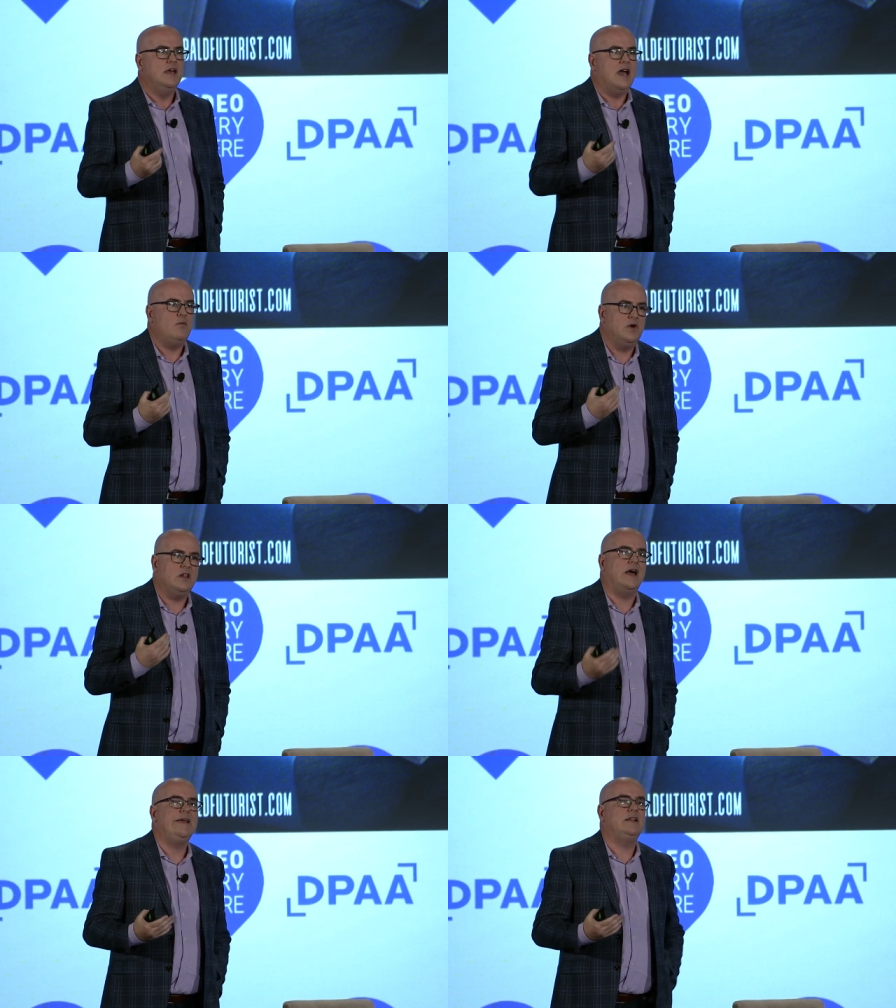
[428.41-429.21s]
And we're
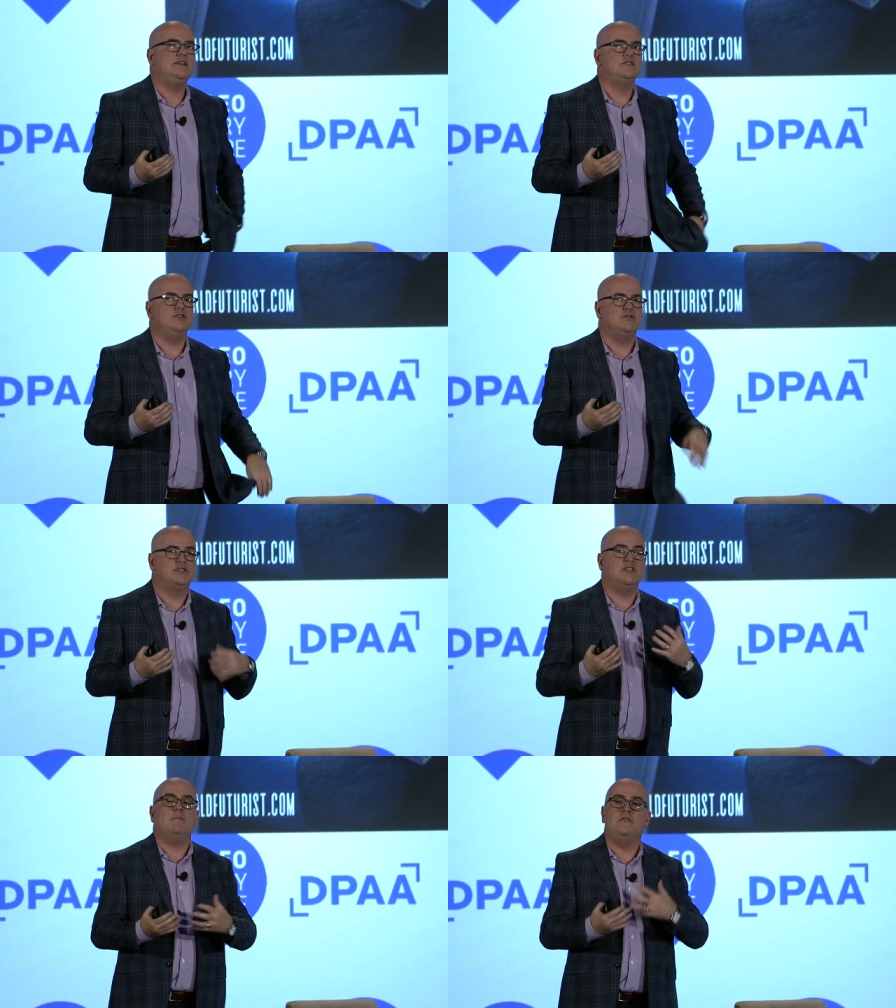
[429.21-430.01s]
likely to
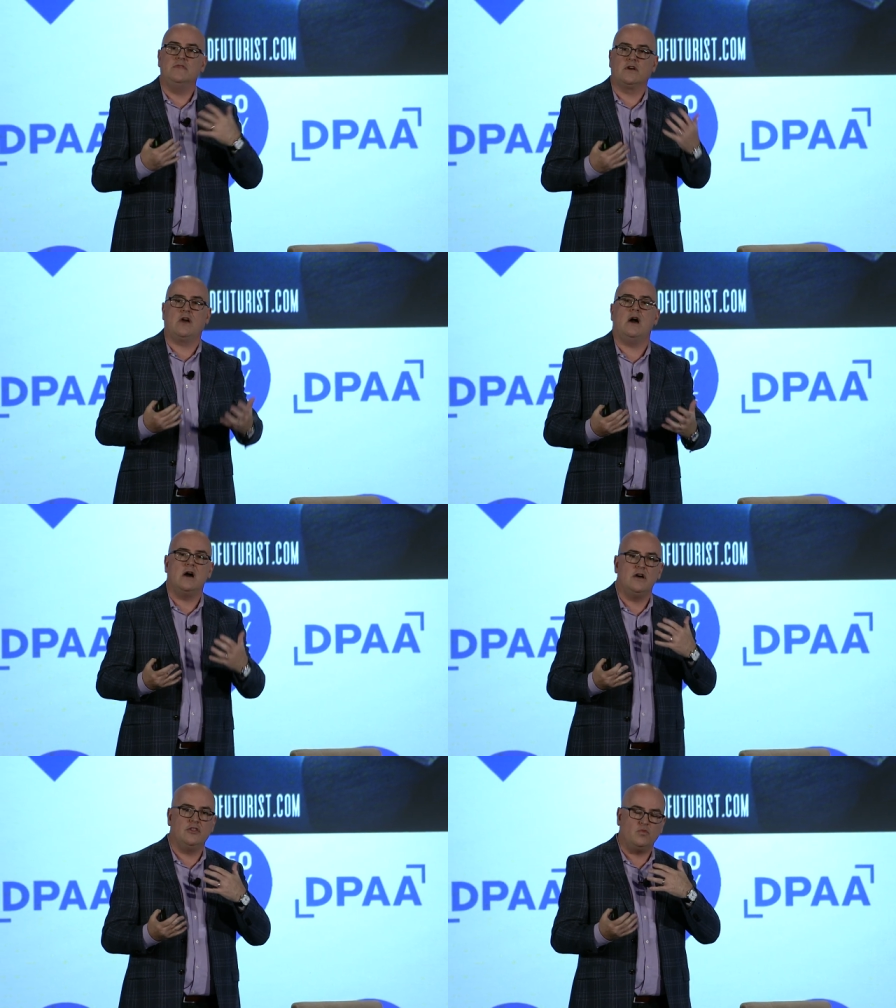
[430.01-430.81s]
summon the
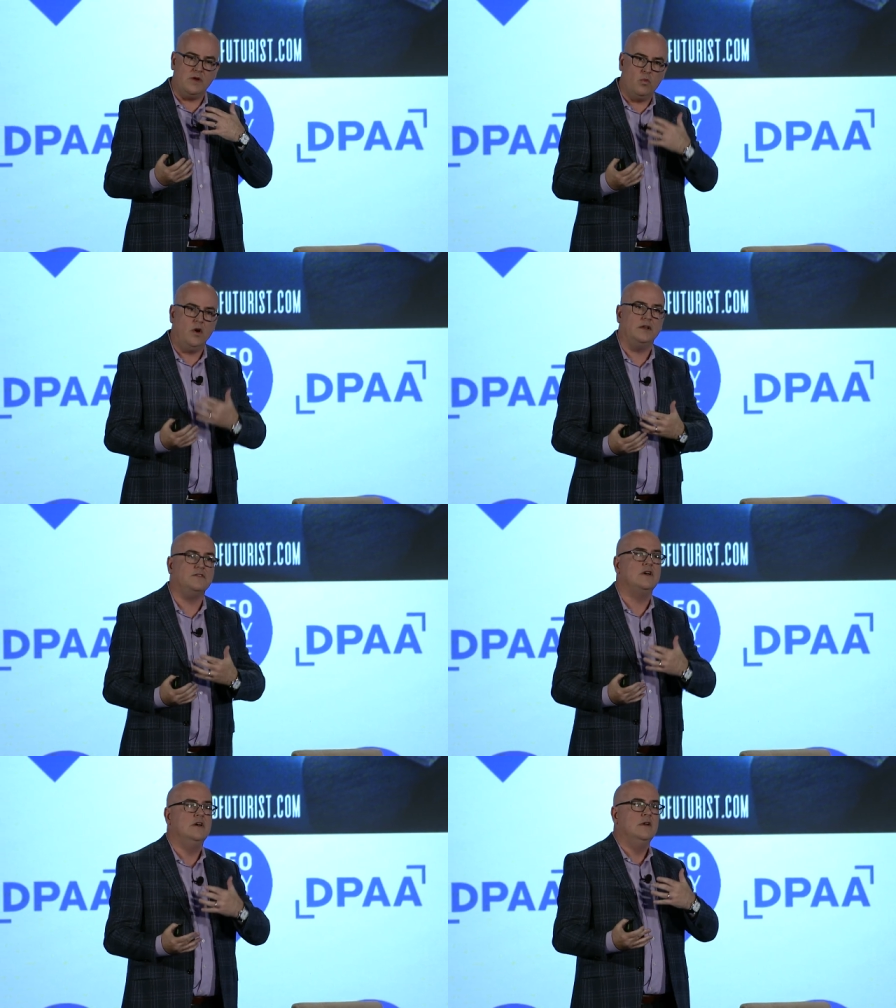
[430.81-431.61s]
car that we
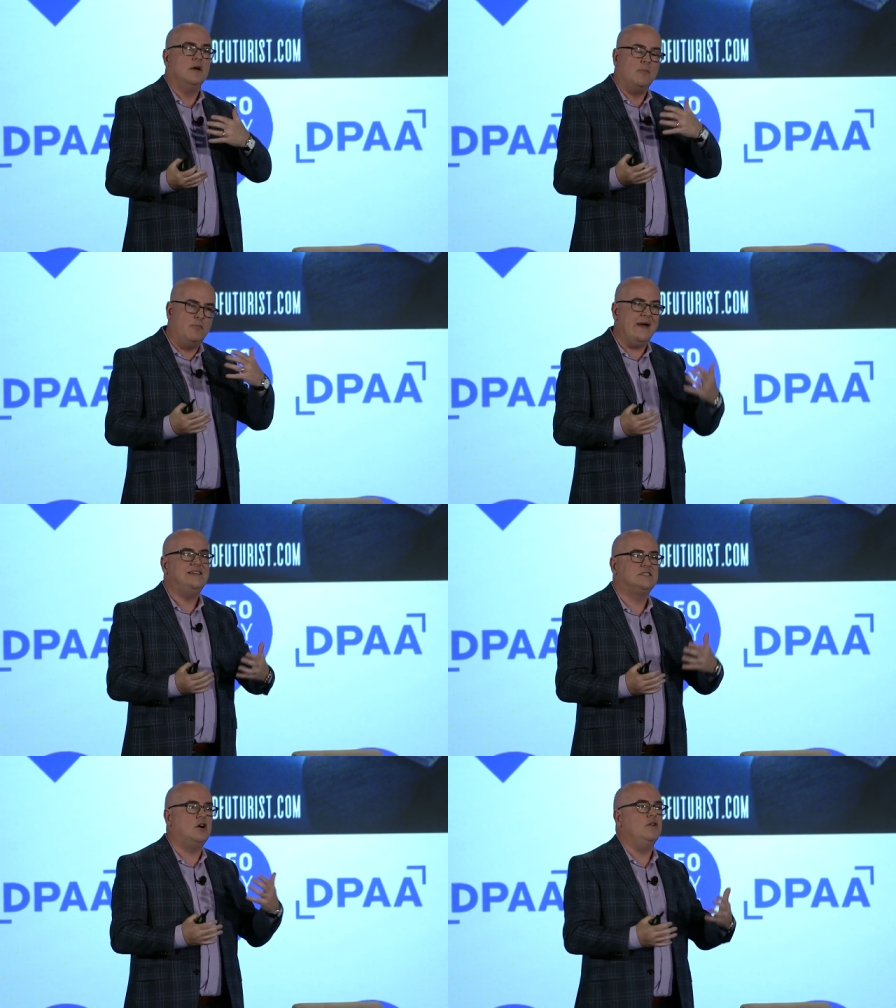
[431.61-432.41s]
want
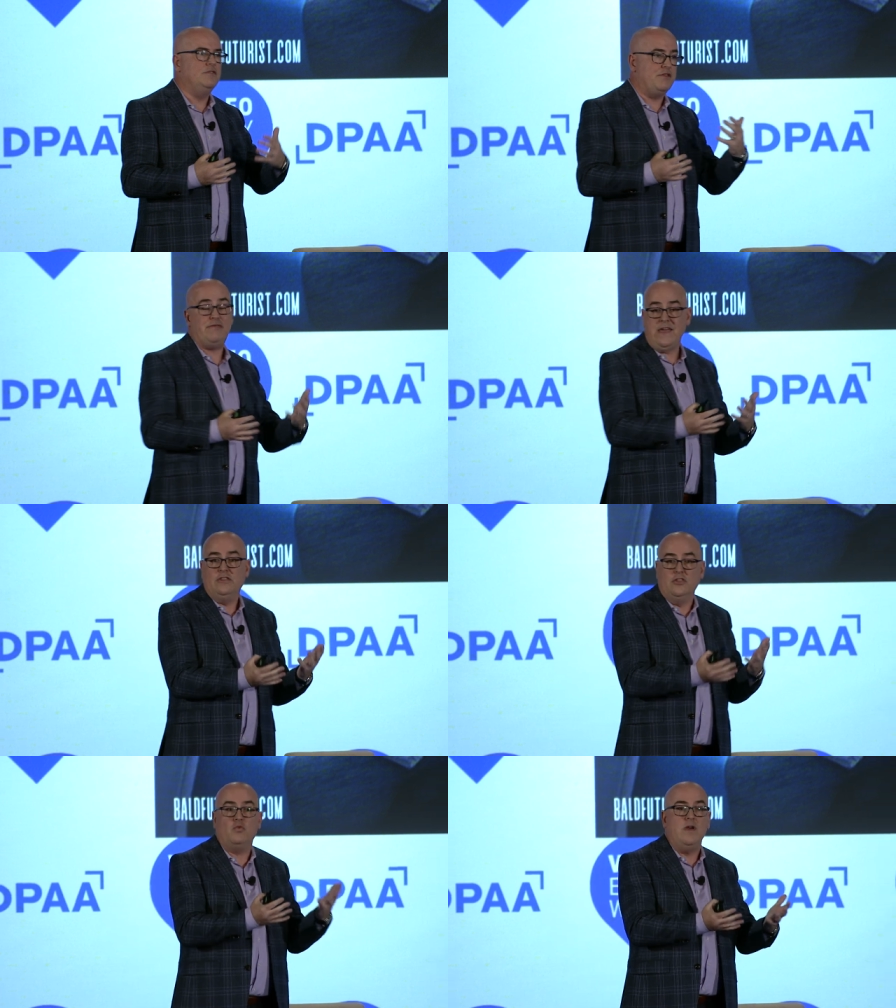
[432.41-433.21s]
based on the
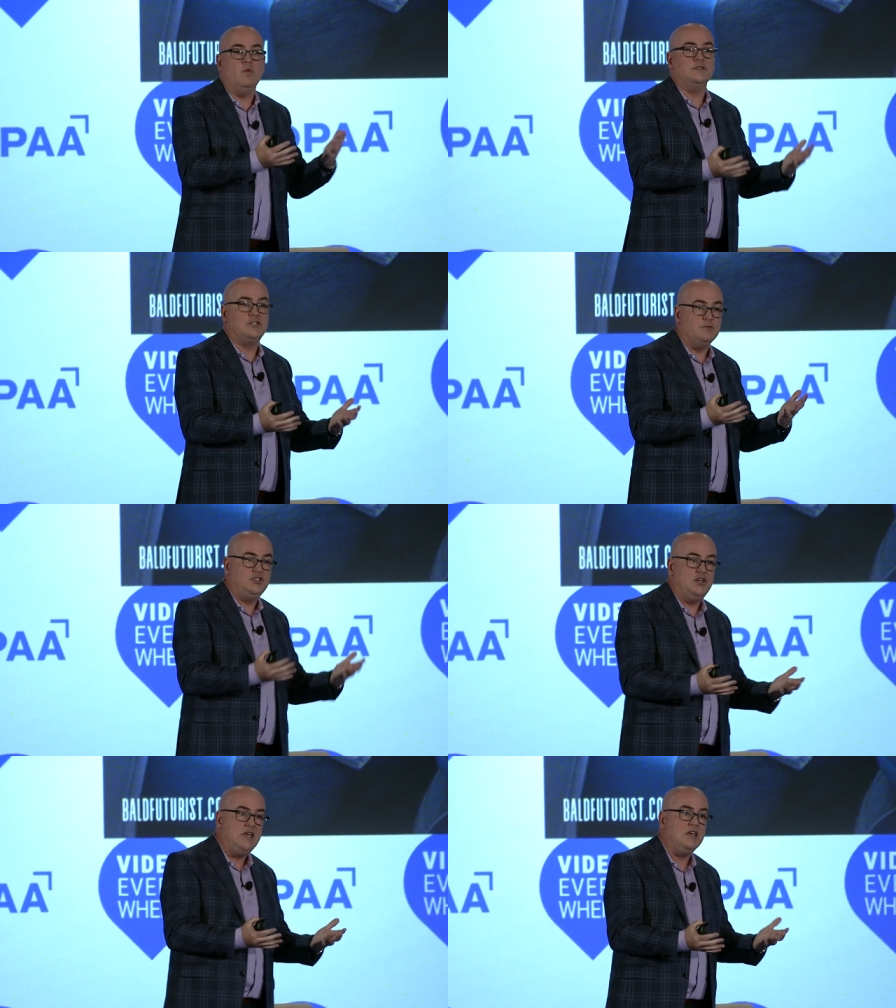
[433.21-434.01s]
thing that we want to
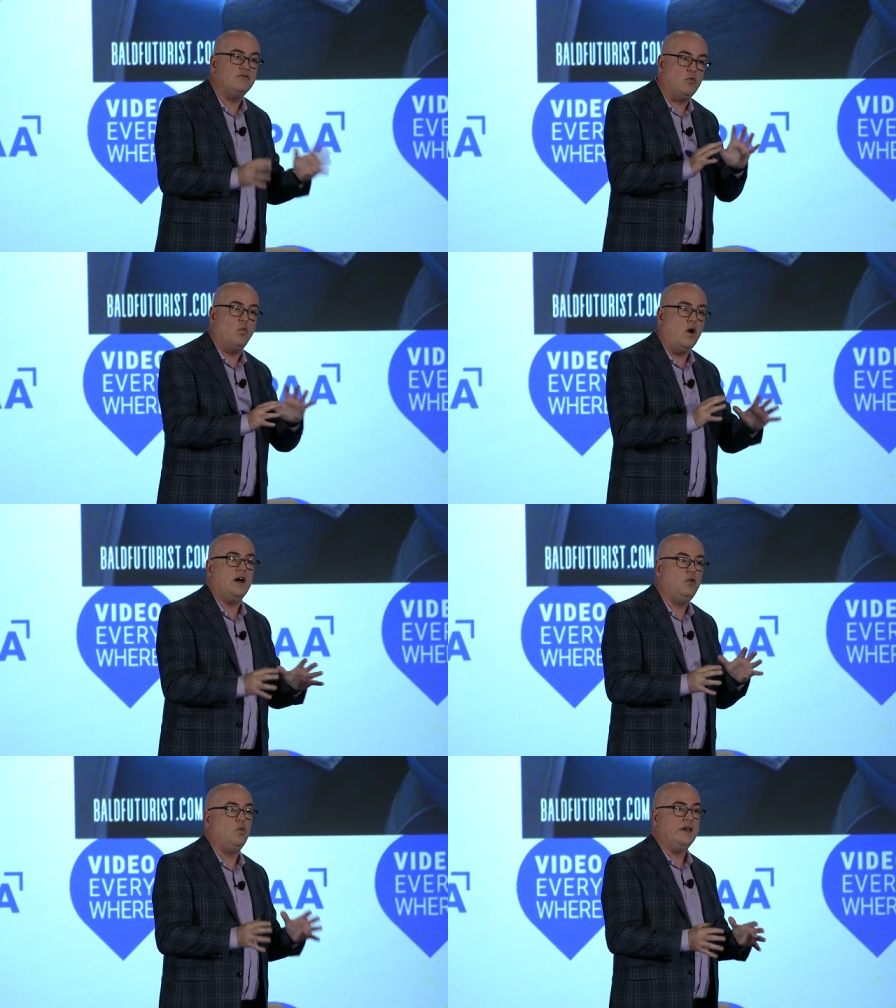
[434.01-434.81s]
achieve
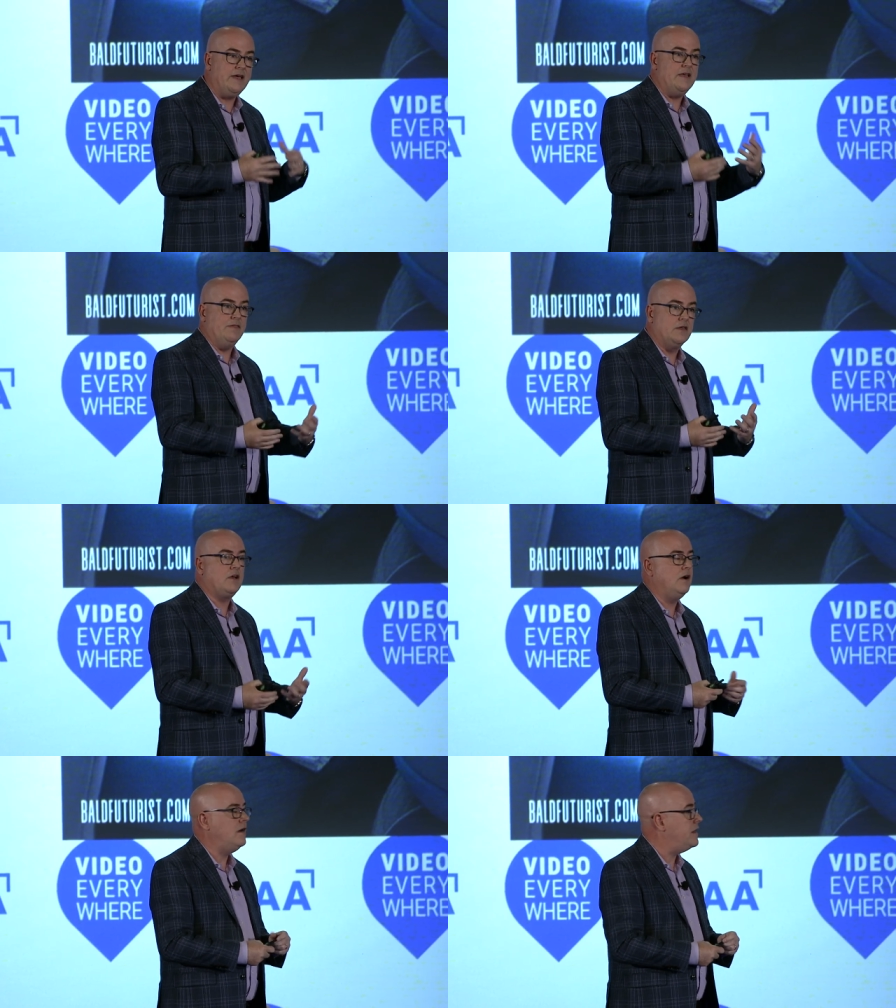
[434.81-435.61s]
while we're in the
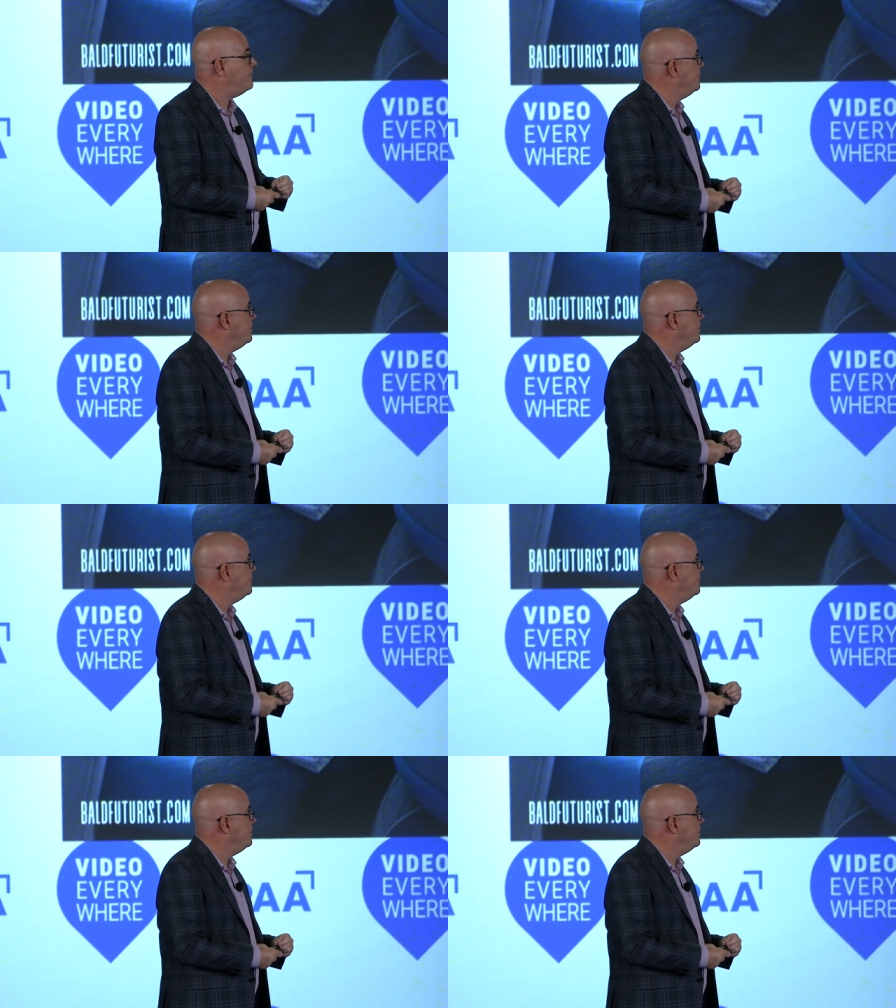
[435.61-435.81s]
car.